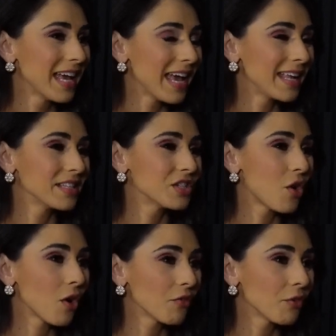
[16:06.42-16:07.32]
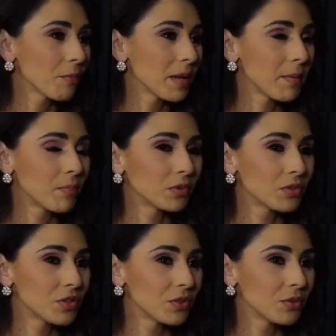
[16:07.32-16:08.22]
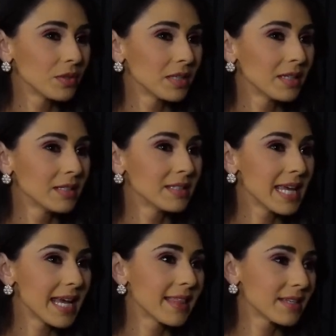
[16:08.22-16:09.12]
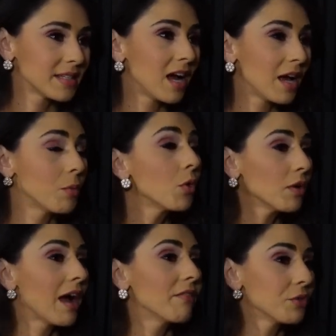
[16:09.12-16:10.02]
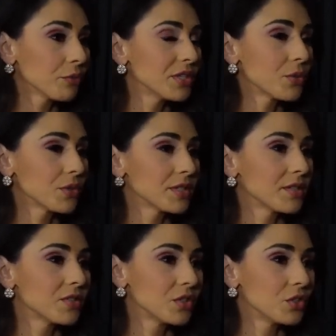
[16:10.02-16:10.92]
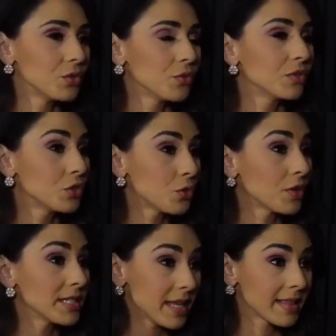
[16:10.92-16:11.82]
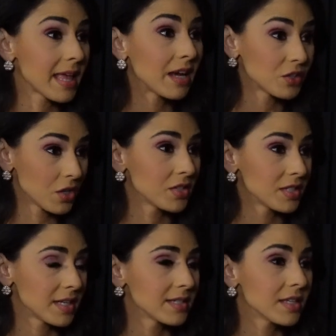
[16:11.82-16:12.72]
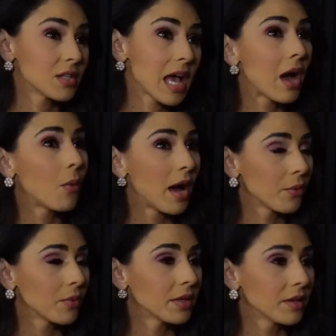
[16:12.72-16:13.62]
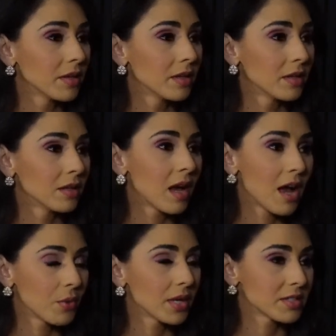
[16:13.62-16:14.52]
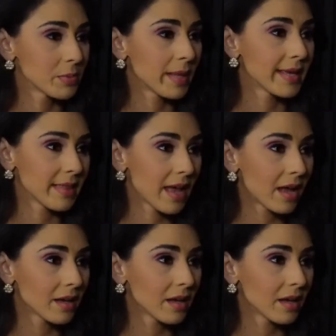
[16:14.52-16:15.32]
And it's hard for people to take the time or have the resources to do stories like that justice, is how I would explain that.